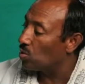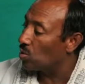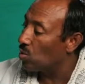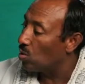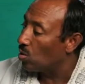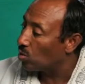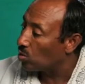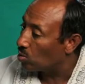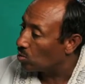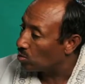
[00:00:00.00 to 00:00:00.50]
to
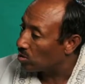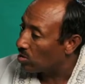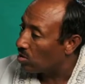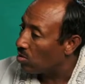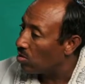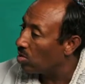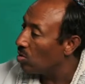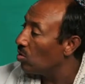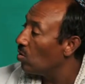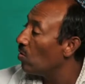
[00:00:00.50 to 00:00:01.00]
go to the
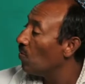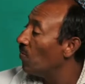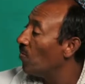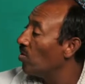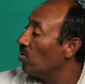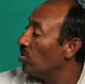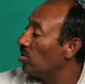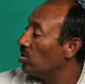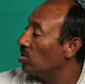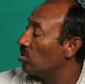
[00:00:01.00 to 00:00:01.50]
holy of
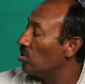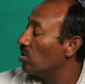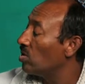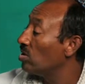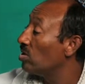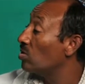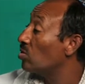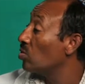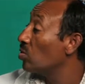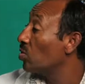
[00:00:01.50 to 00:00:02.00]
holies in
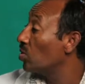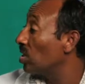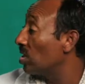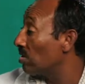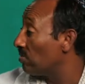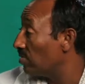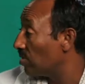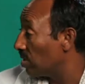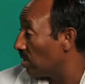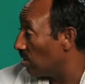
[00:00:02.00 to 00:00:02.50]
order to
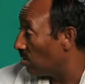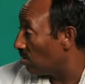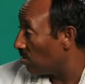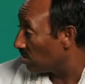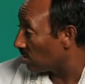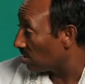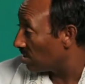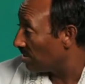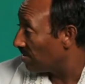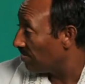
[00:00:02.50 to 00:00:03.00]
serve the Lord.